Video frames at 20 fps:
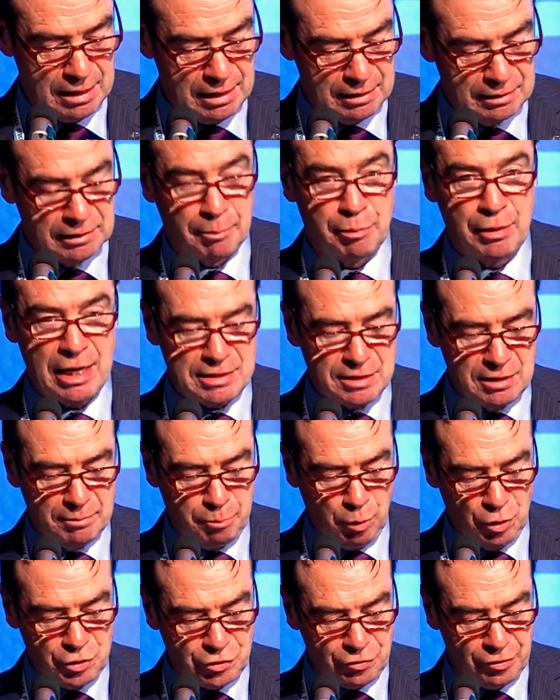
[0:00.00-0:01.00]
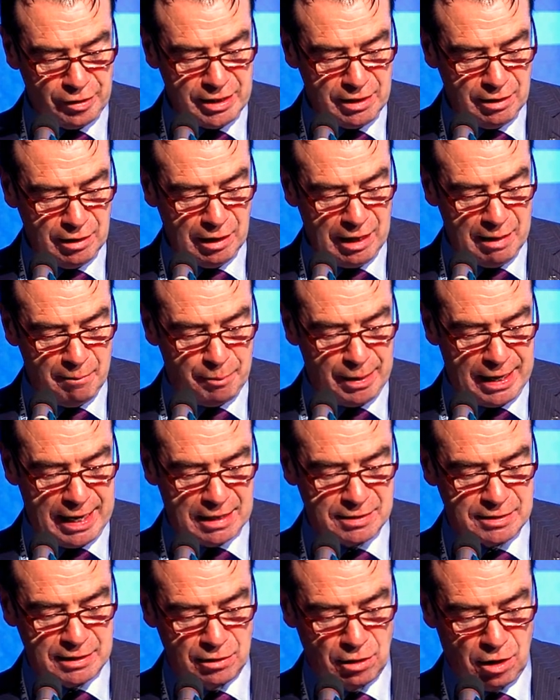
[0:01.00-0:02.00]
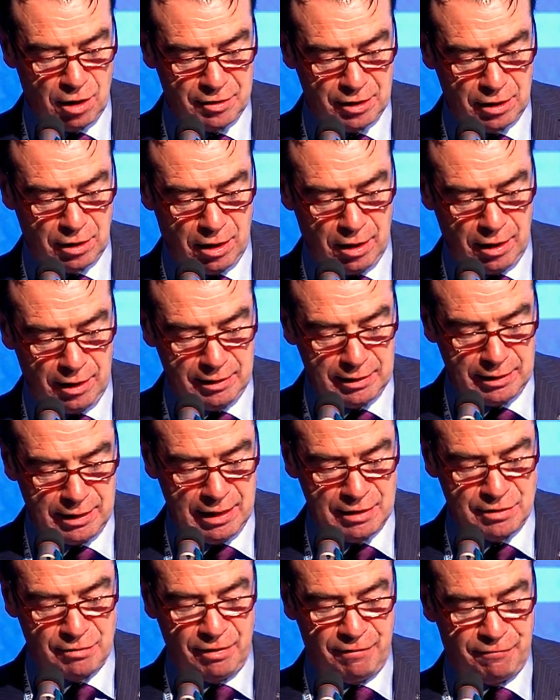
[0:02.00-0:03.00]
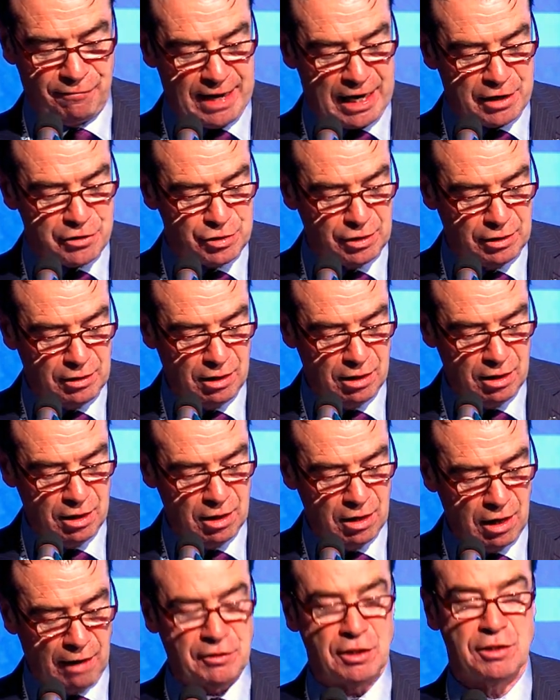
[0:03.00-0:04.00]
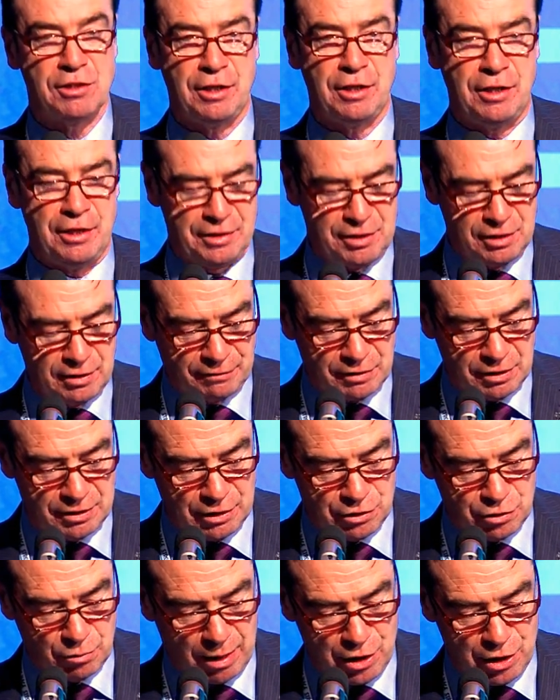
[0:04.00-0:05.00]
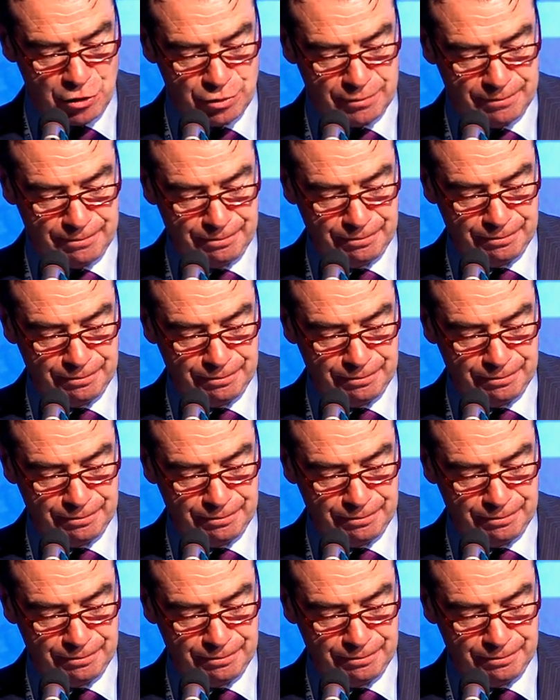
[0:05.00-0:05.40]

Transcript: The present budgetary impasse in Northern Ireland is a reflection of the seriousness of the situation.